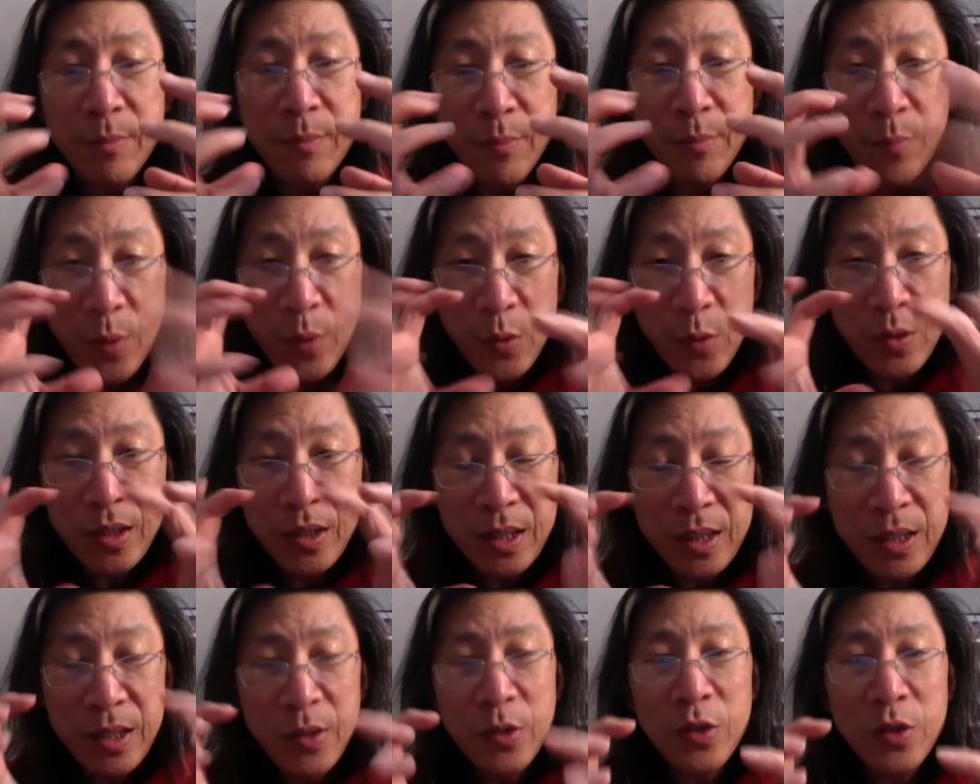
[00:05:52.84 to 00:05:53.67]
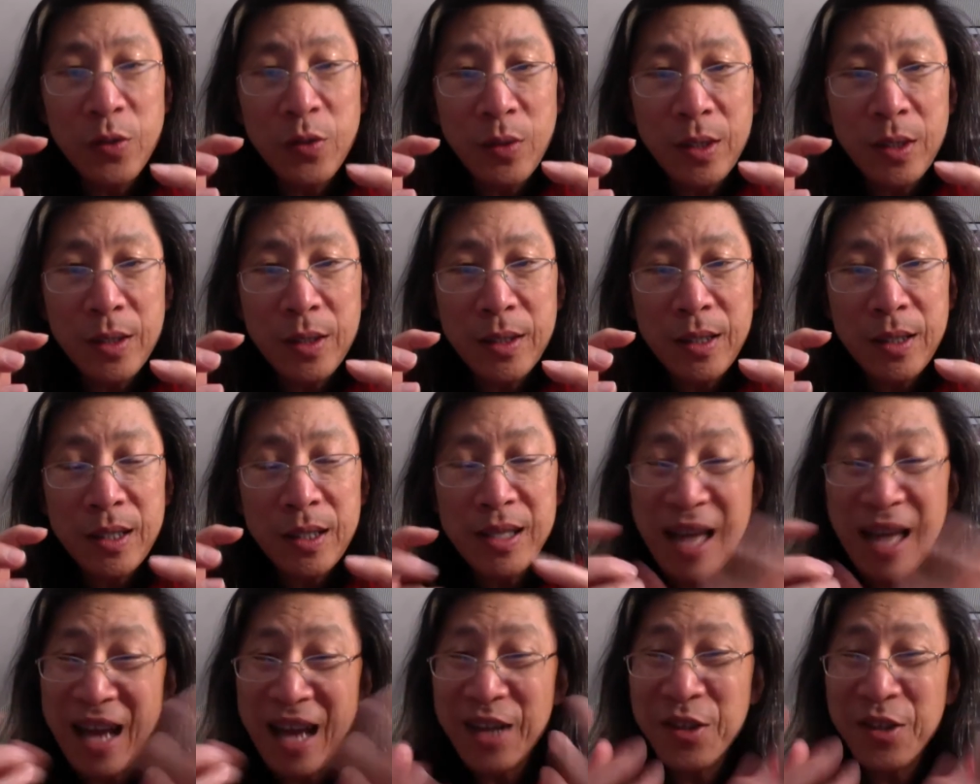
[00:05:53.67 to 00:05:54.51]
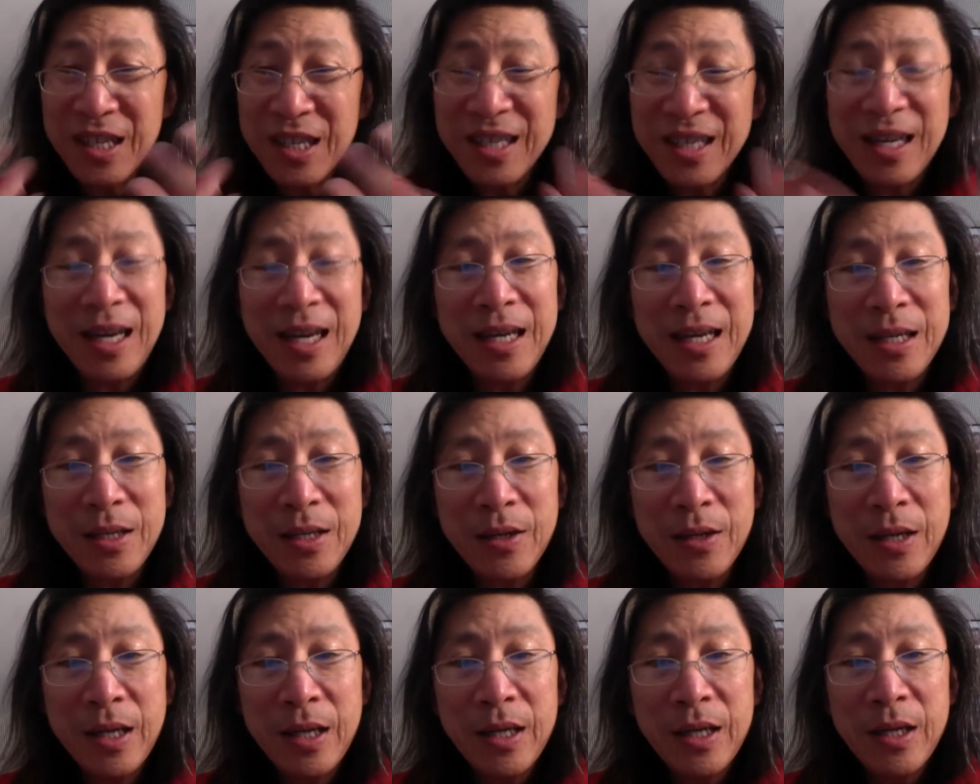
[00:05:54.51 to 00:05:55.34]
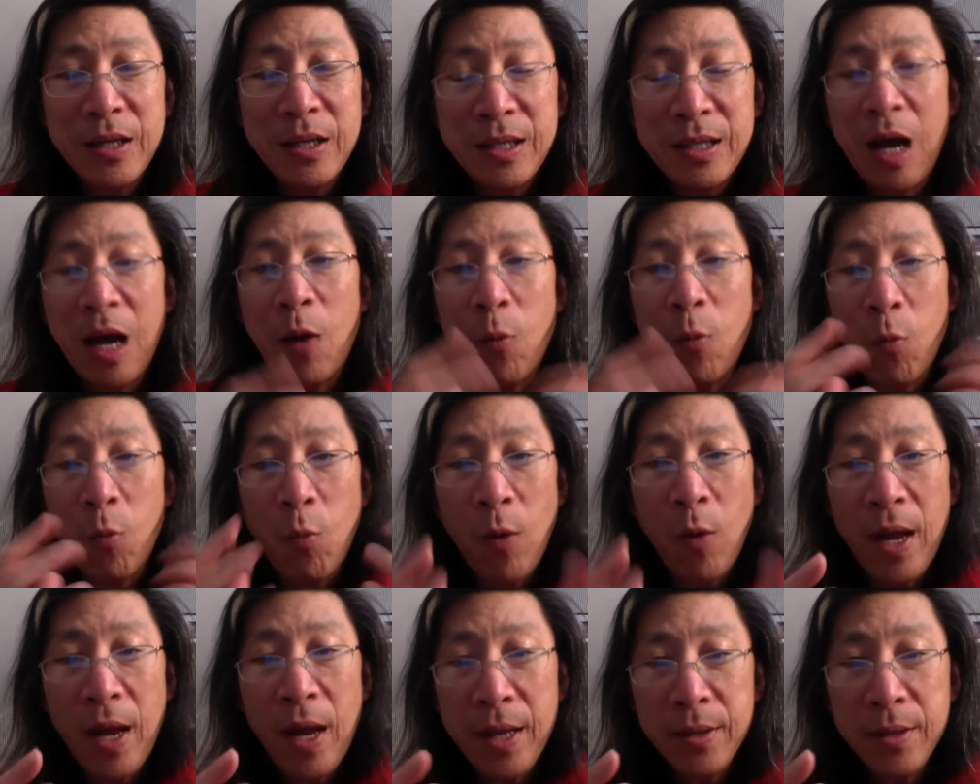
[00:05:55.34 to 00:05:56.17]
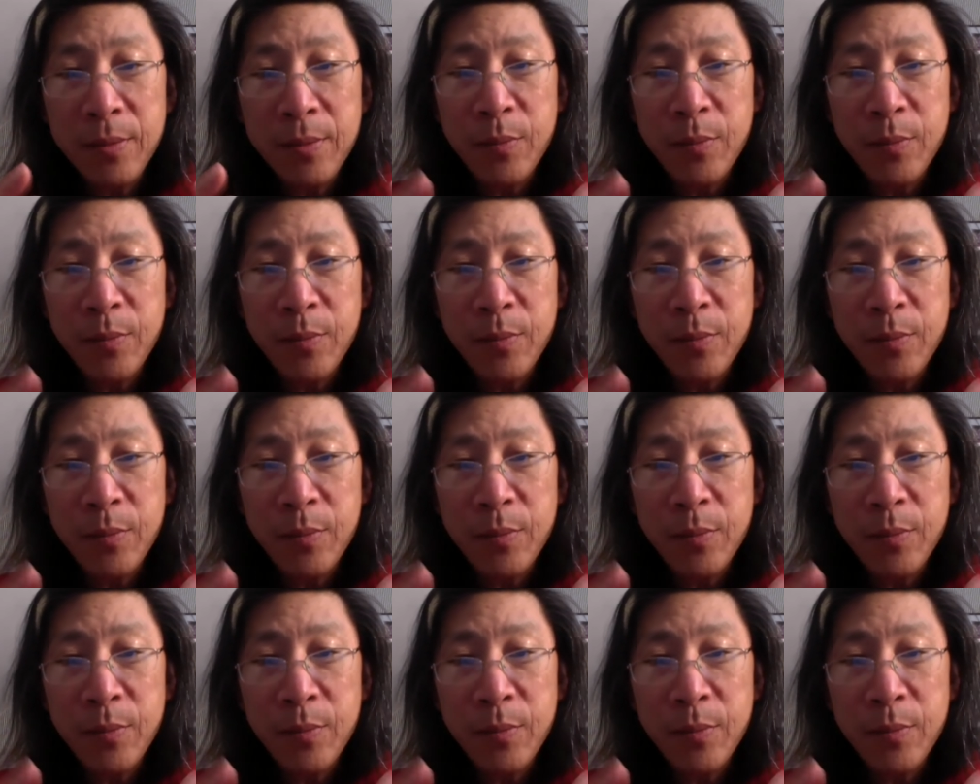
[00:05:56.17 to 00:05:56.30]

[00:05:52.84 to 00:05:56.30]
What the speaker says: built into it. It's actually kind of not wet,